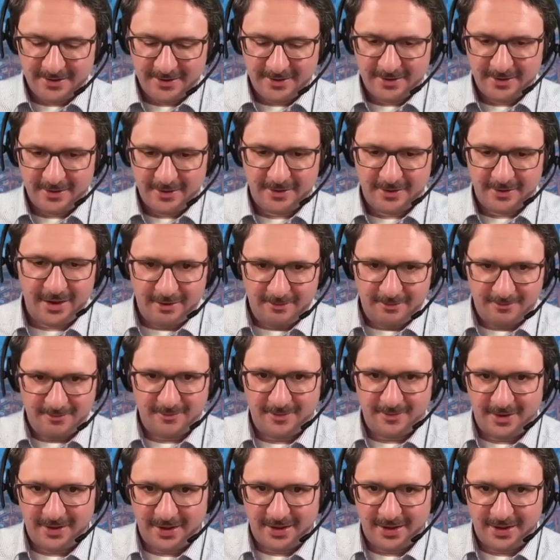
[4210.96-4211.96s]
Okay,
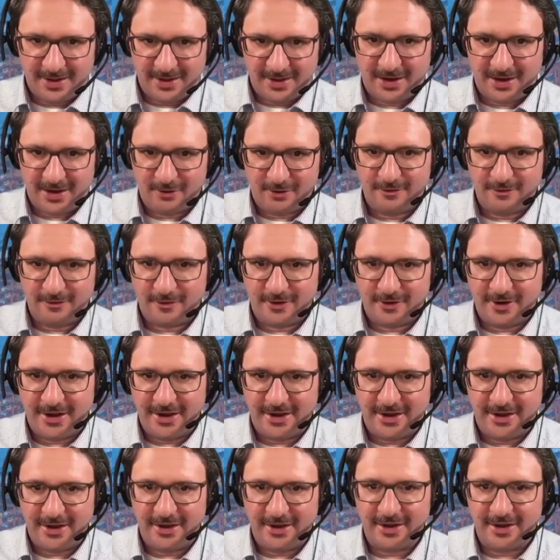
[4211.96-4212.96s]
and now for
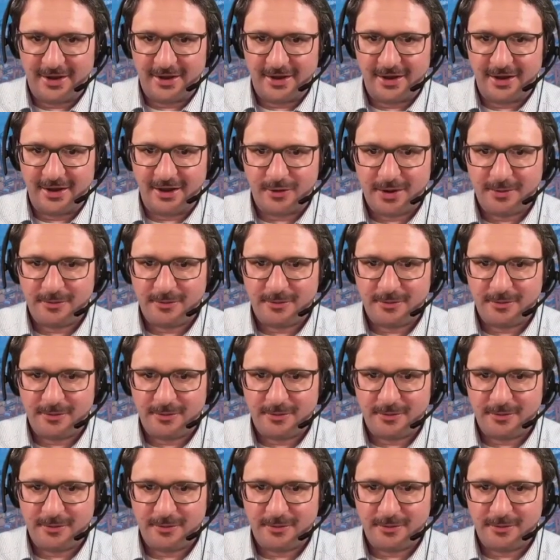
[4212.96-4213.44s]
a quick